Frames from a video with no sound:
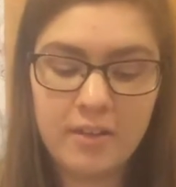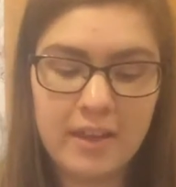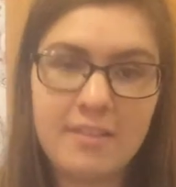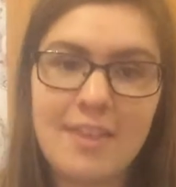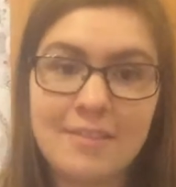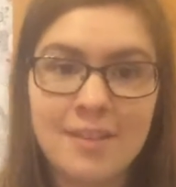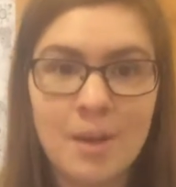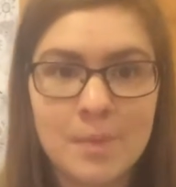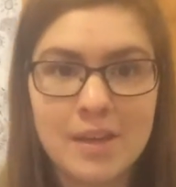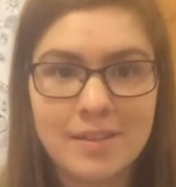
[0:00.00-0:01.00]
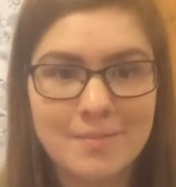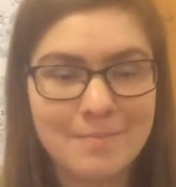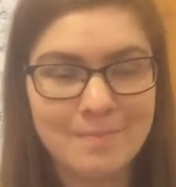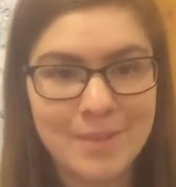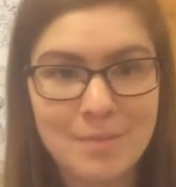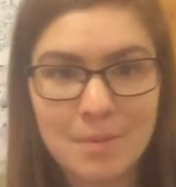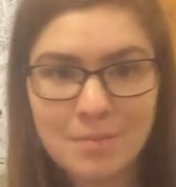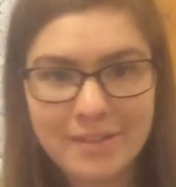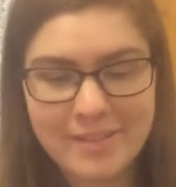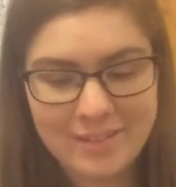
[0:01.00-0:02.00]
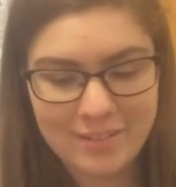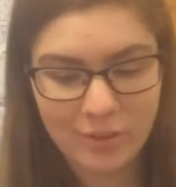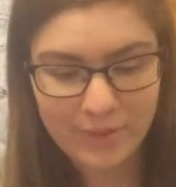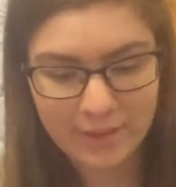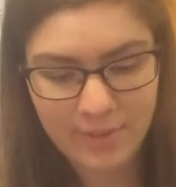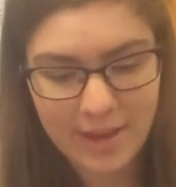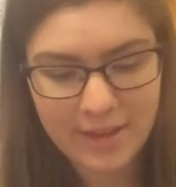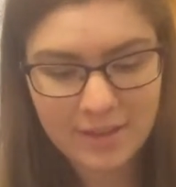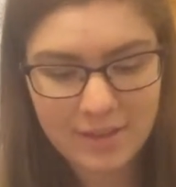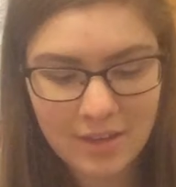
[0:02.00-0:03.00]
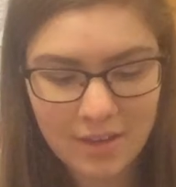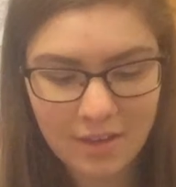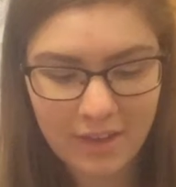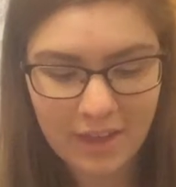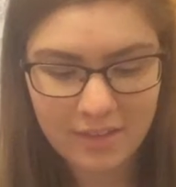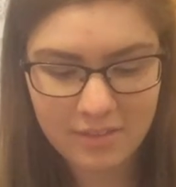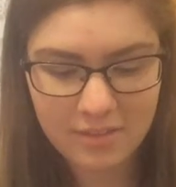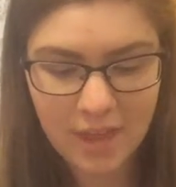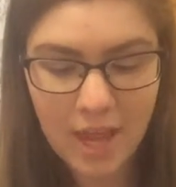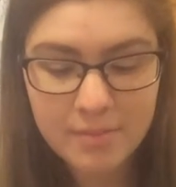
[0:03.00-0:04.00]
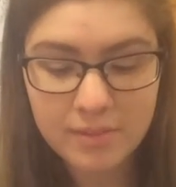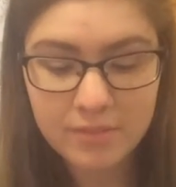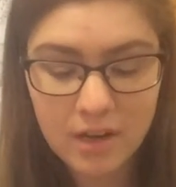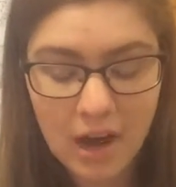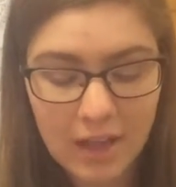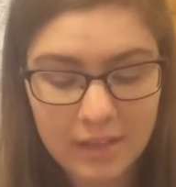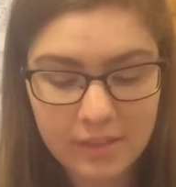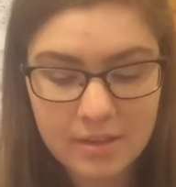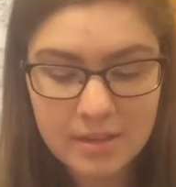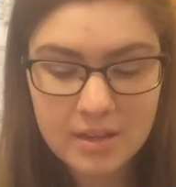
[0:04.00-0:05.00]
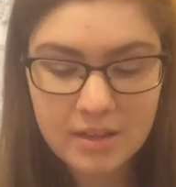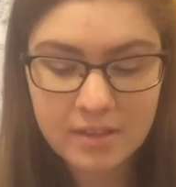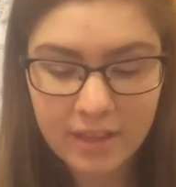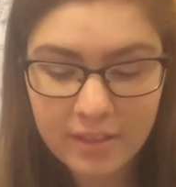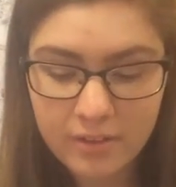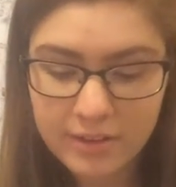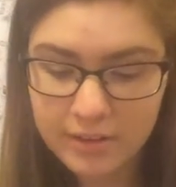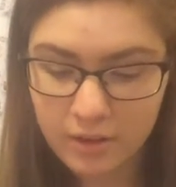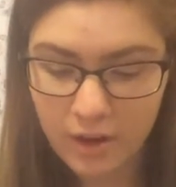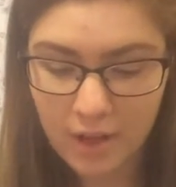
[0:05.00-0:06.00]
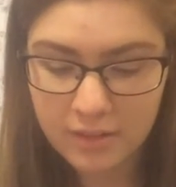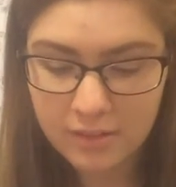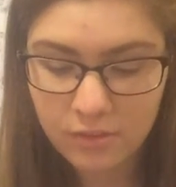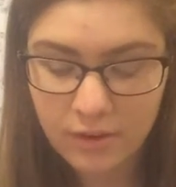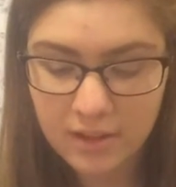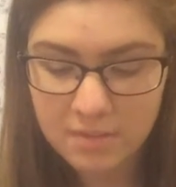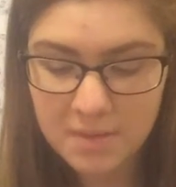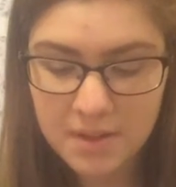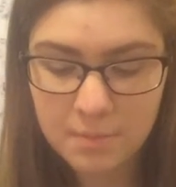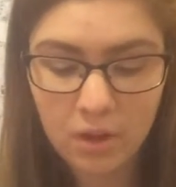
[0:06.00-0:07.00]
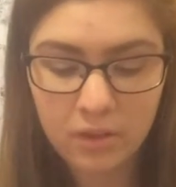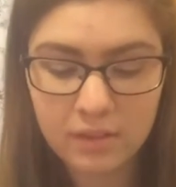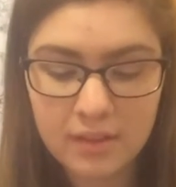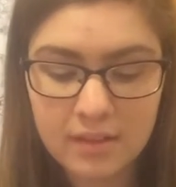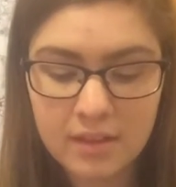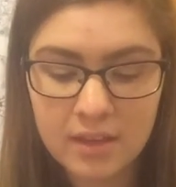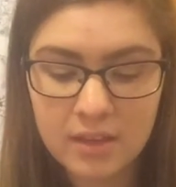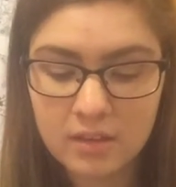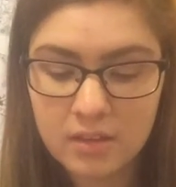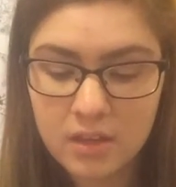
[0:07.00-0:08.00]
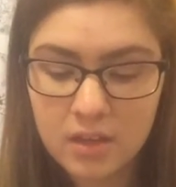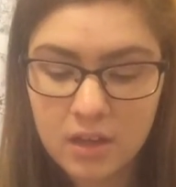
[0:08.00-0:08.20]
Okay, so that should help you memorize it in a quick way. Okay, so the types of neurons. Sensory neurons transmit impulses and